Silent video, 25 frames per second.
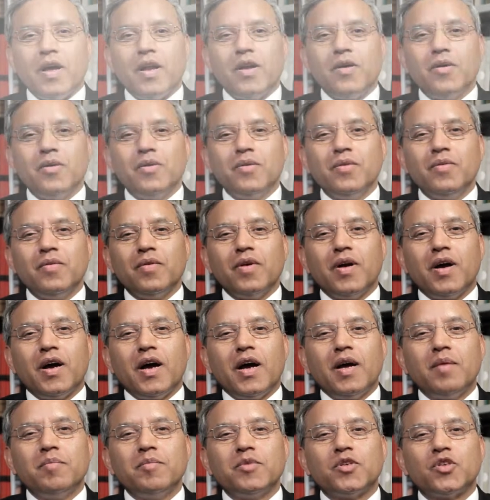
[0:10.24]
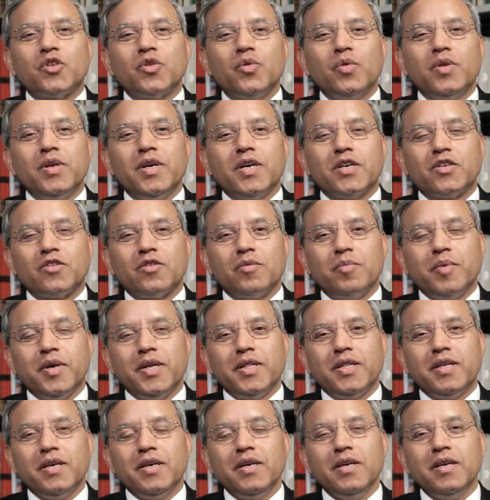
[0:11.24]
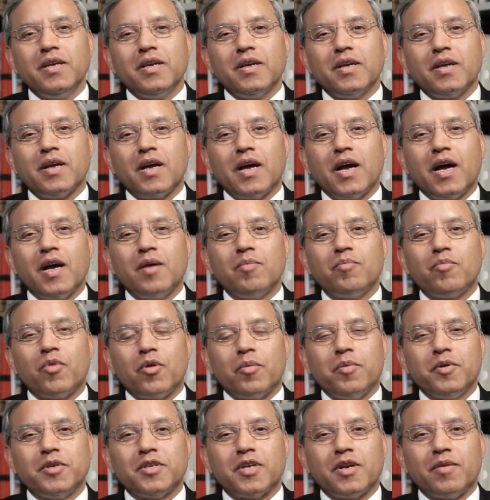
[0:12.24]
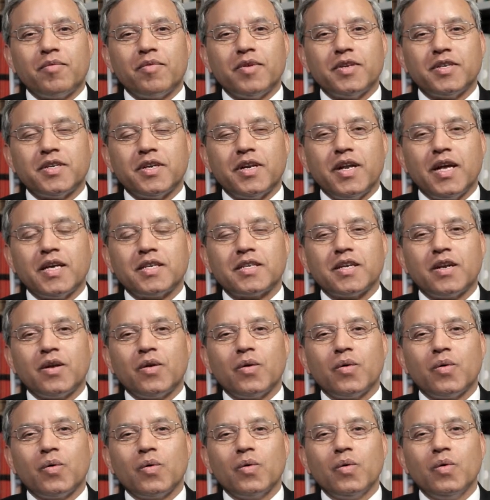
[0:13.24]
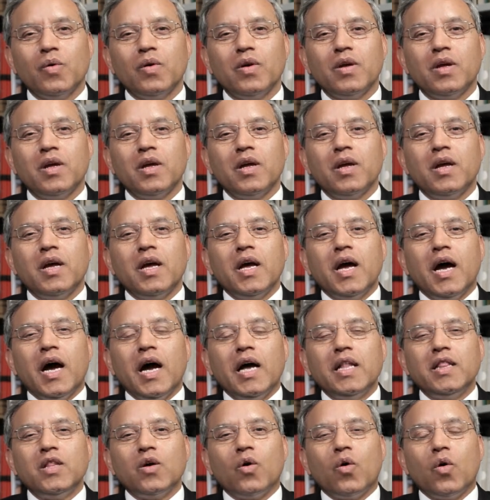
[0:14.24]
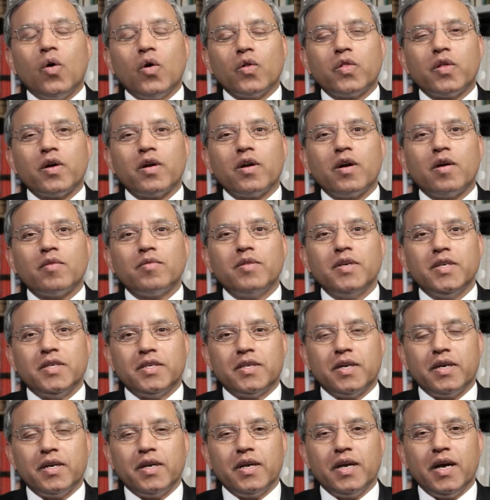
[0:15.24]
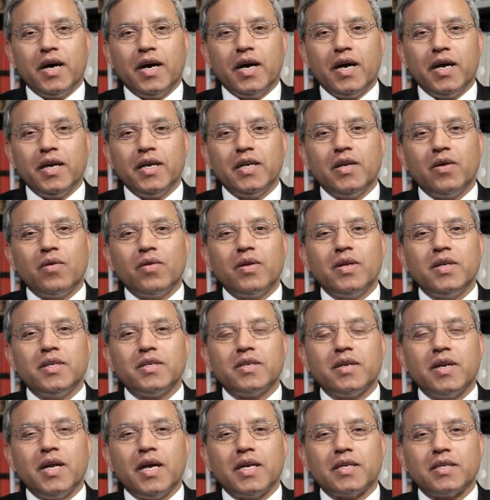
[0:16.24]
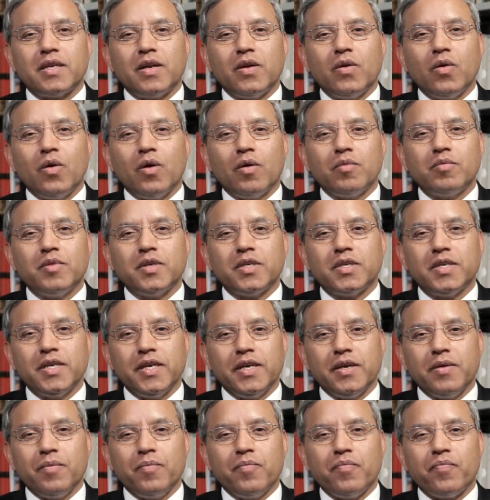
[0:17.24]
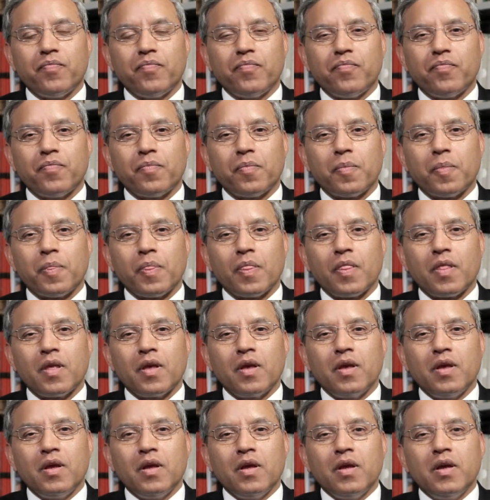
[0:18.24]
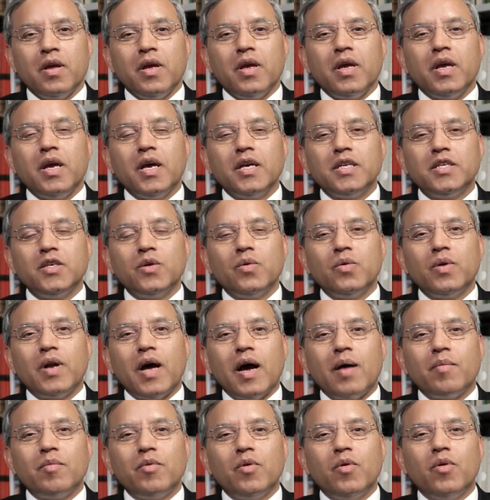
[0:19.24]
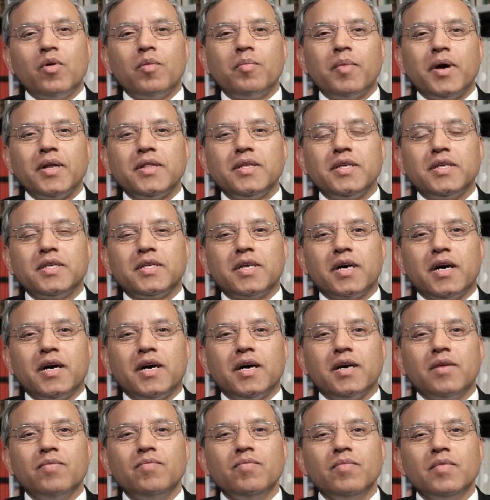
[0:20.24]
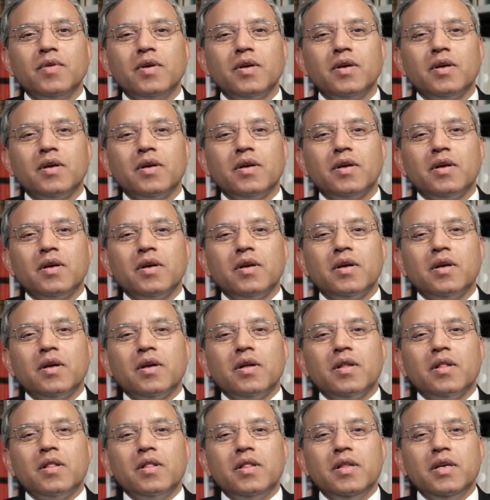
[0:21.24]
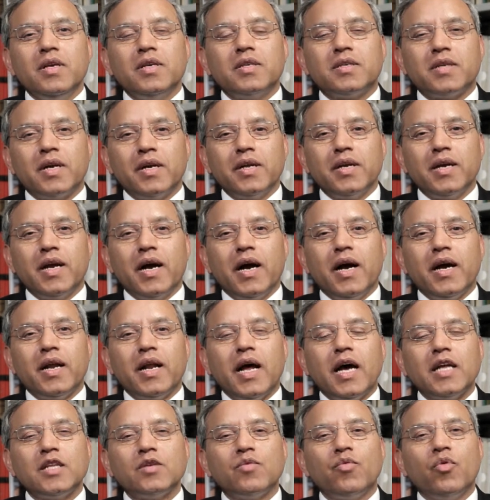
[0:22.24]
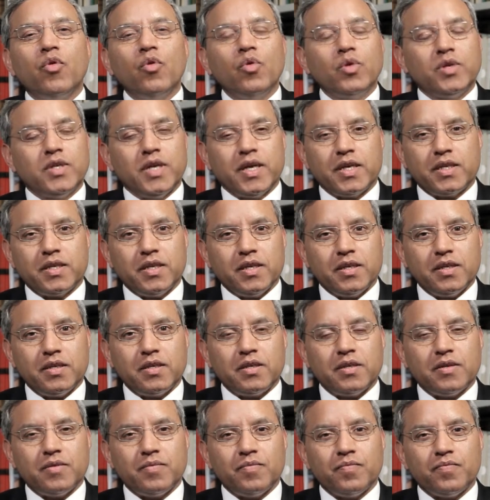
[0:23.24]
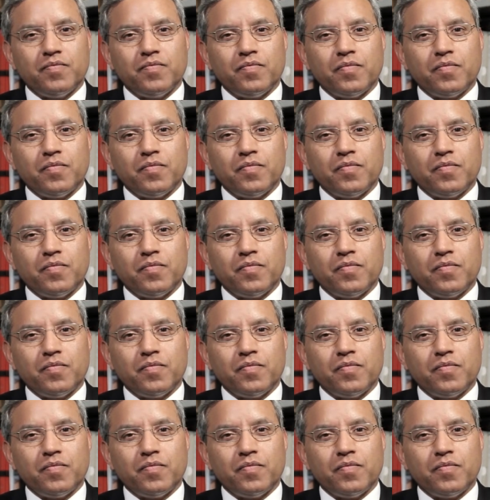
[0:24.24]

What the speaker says: Hello, I am Surya Subedi. I am Professor of International Law and the author of the study guide on International Law of the Sea. As you would have known by this time, the study guide has 4 sections,